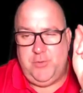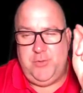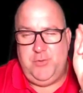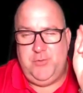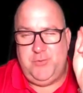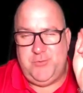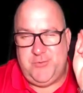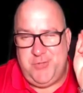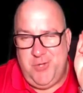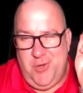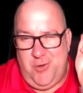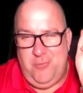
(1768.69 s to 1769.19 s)

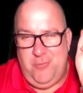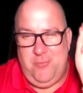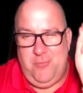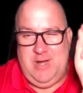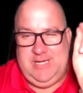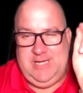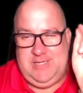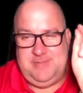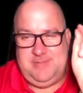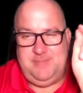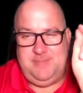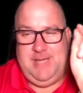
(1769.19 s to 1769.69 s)
who's not
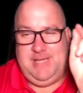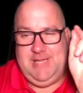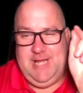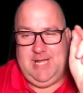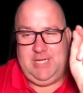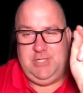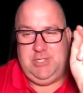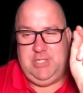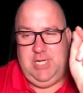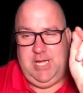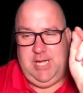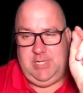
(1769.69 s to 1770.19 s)
ready to make
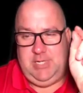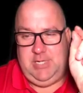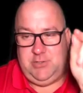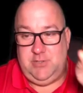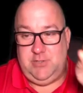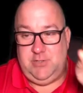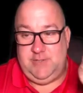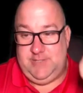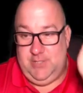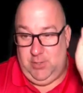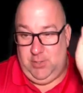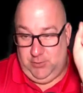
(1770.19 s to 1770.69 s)
that change
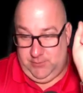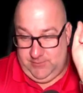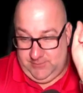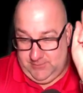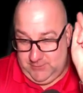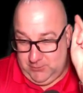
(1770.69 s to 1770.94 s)
until